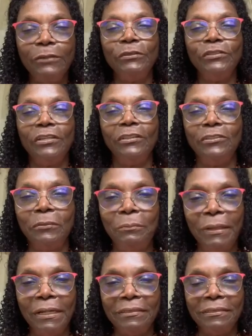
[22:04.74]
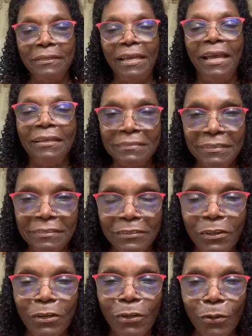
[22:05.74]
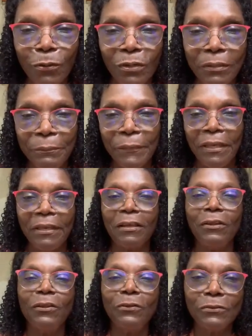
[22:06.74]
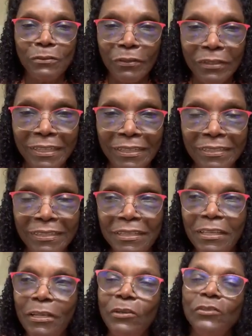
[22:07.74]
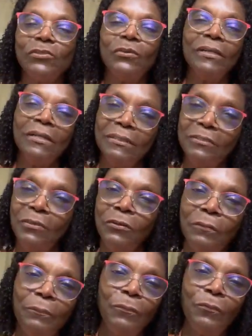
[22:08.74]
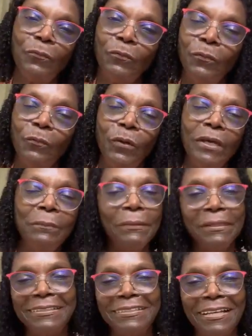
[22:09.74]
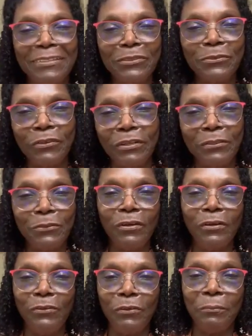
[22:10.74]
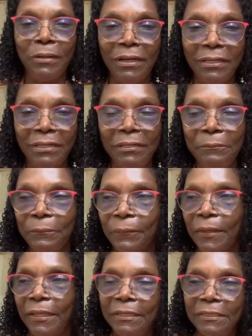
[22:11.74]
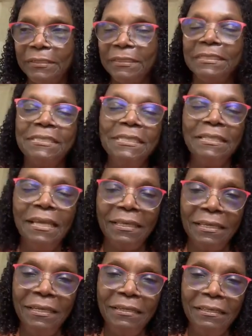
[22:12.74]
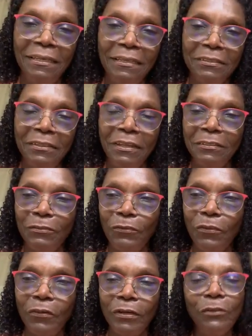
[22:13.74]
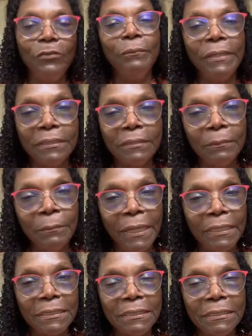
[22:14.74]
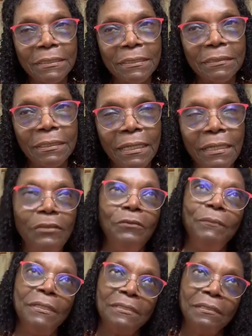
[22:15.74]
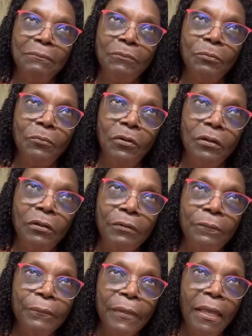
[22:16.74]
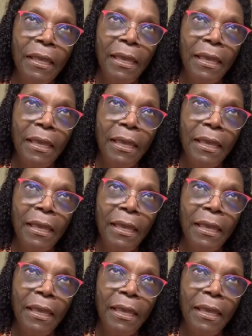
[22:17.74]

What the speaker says: anti-rejection medicine acts as a cloak. It cloaks your kidney so that as your white blood cells are running around your body, it doesn't see that kidney as foreign. You miss a medicine today and you miss some tomorrow,